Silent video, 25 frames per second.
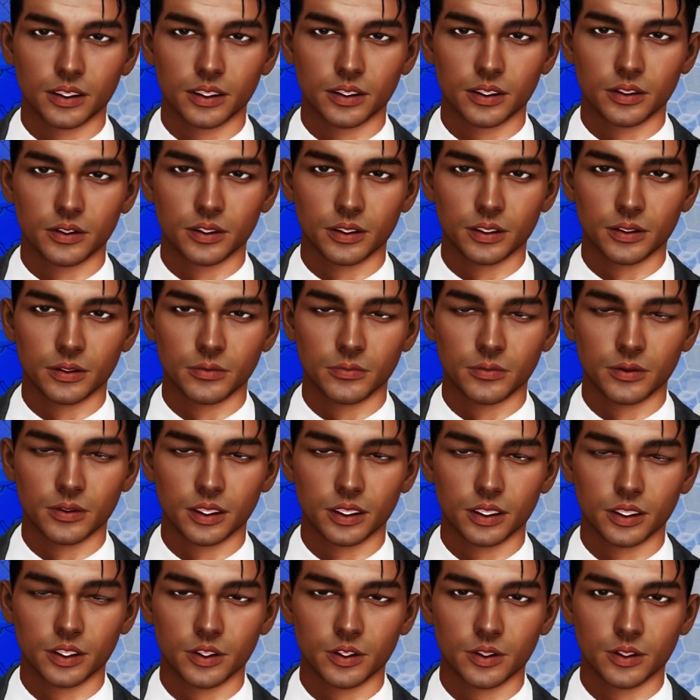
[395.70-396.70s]
The
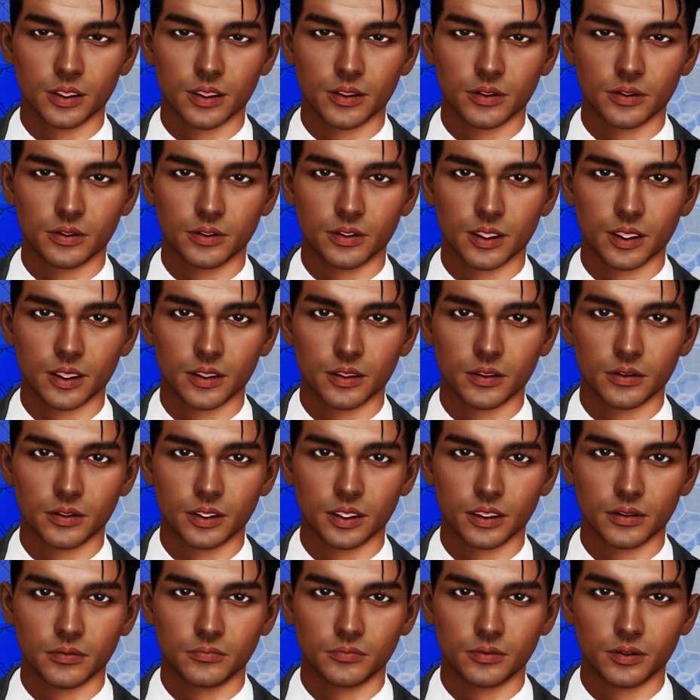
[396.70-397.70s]
decision, revealed on August
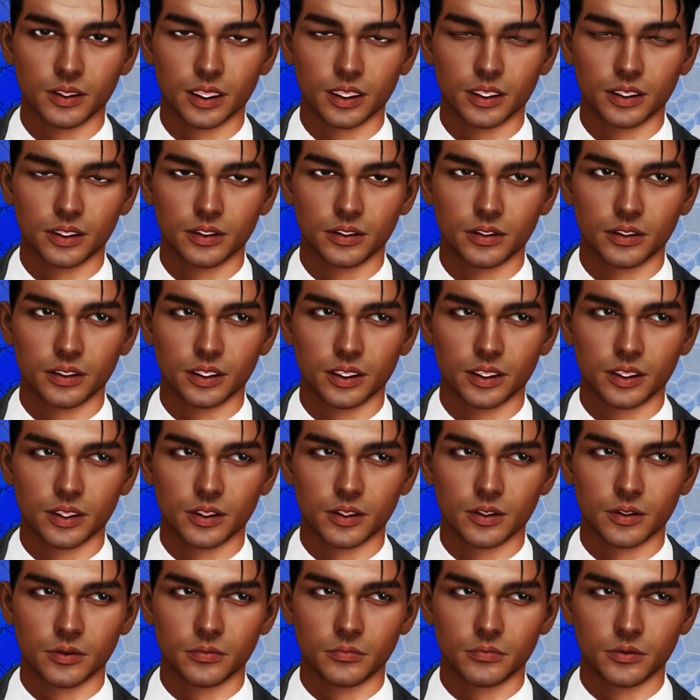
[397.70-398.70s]
5,
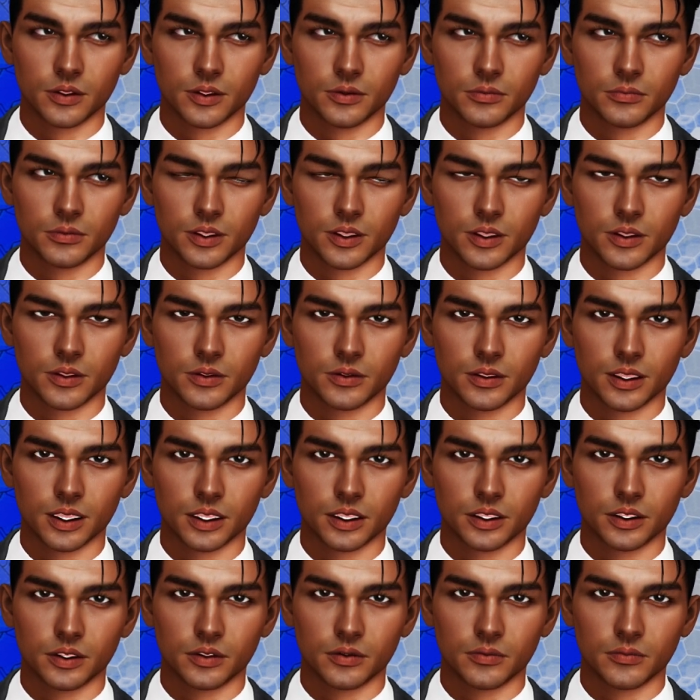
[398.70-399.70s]
2024, comes
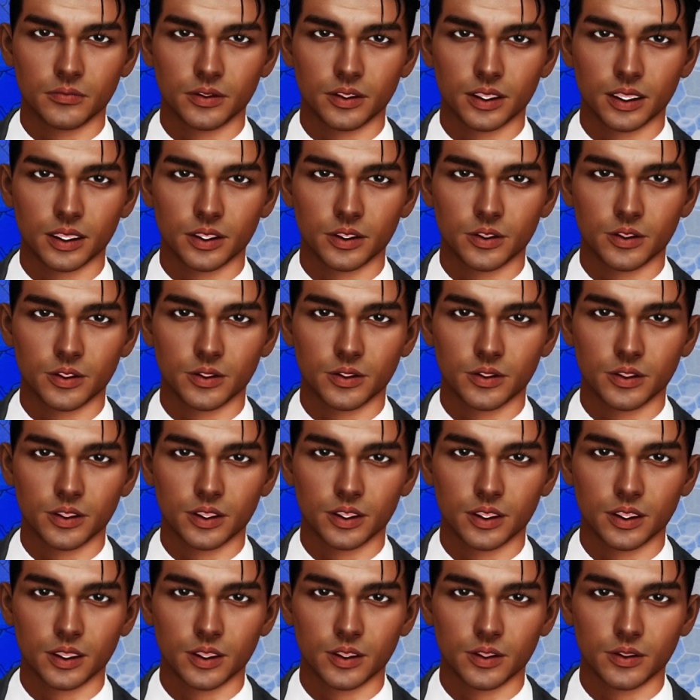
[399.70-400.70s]
after delays
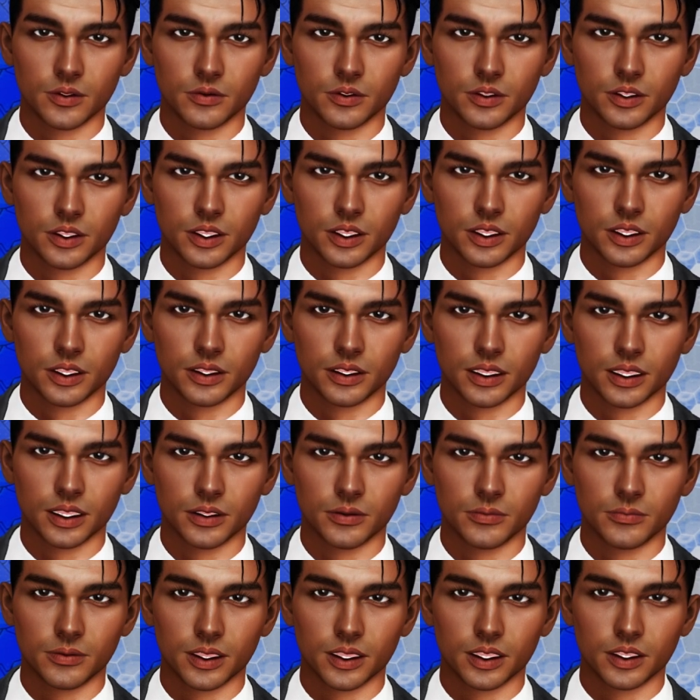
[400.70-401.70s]
attributed to off site
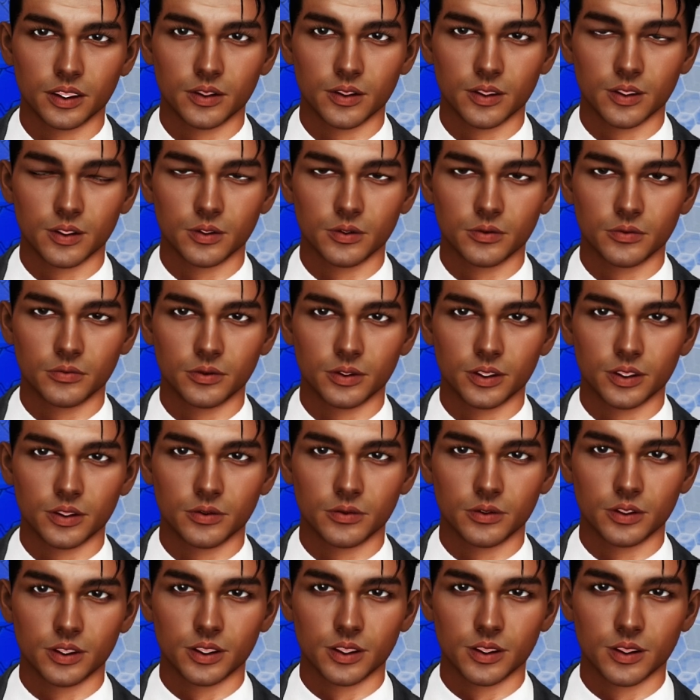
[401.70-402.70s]
training for the
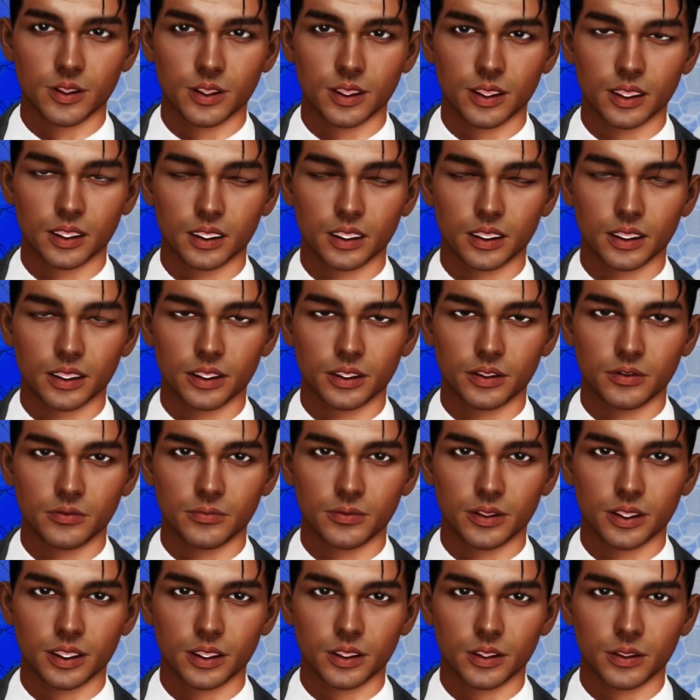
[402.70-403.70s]
development team, which
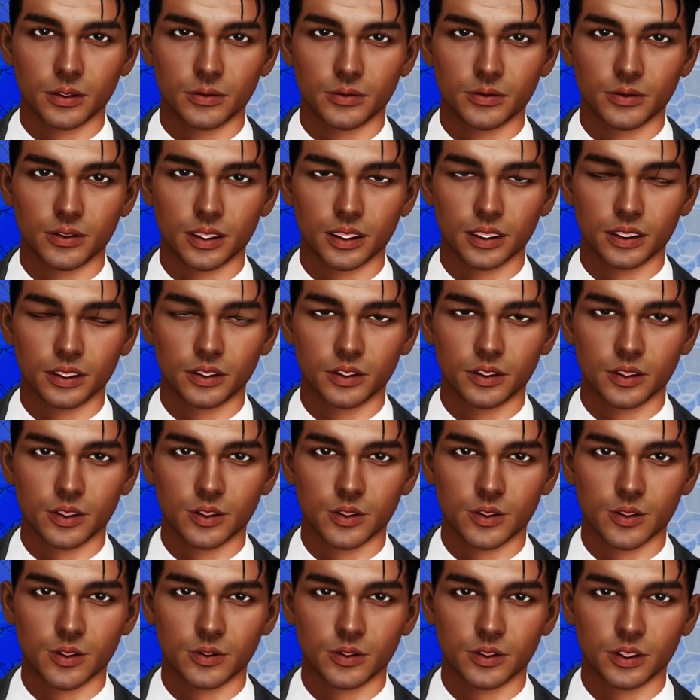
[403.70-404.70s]
caused a backlog in
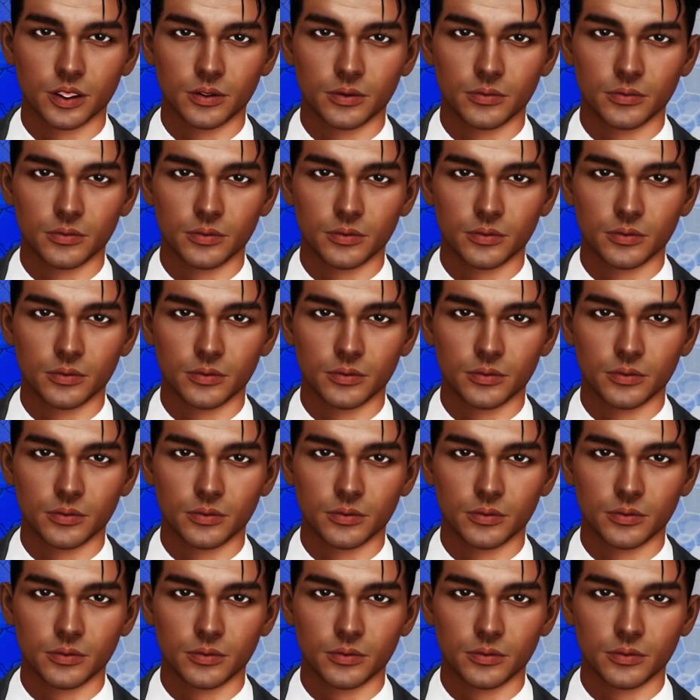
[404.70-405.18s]
their schedule.